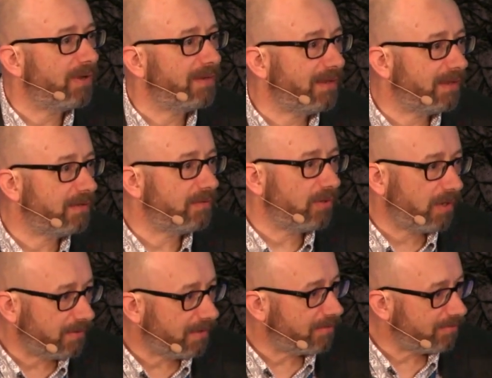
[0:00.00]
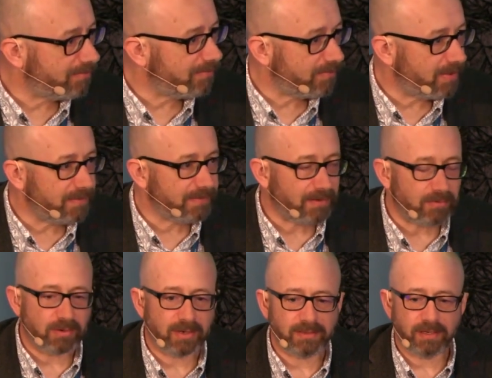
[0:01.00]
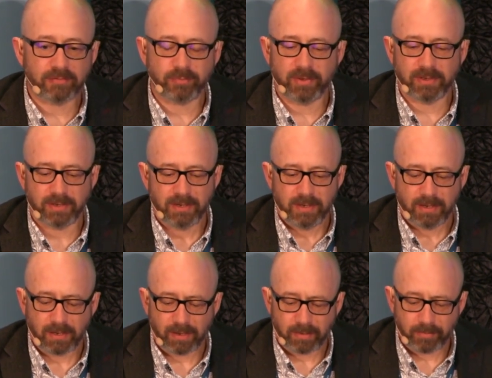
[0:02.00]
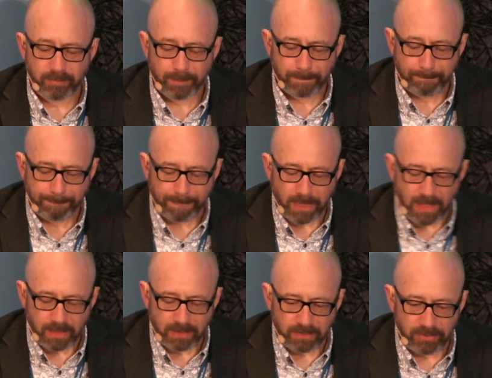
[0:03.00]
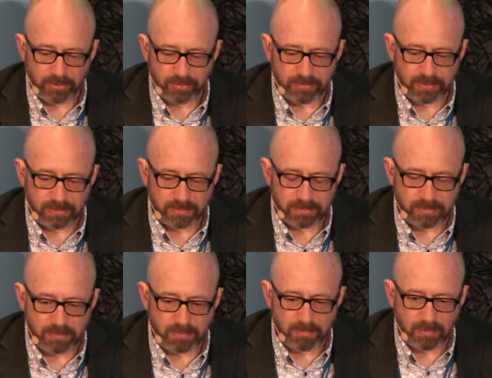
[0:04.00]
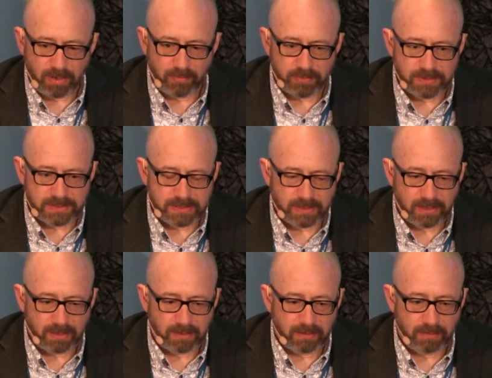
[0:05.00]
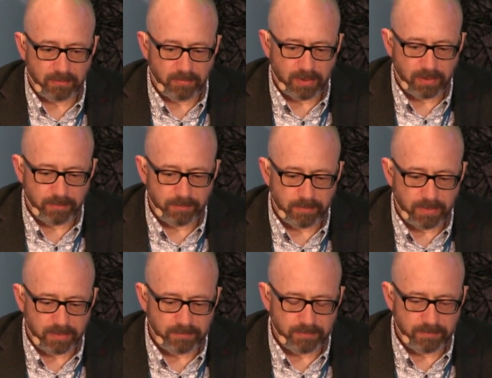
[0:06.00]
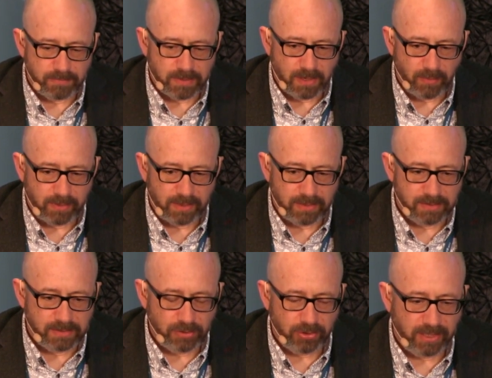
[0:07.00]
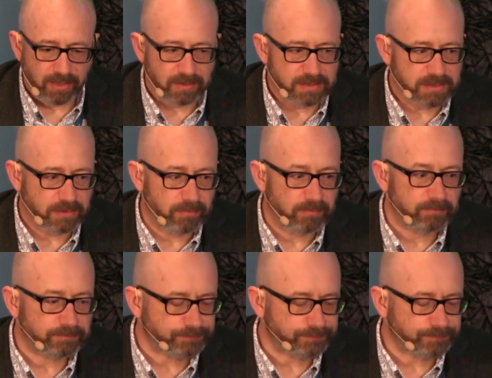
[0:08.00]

and that and that may sound quite daft, but um, you know, the, I was uh, uh, going in and looking at some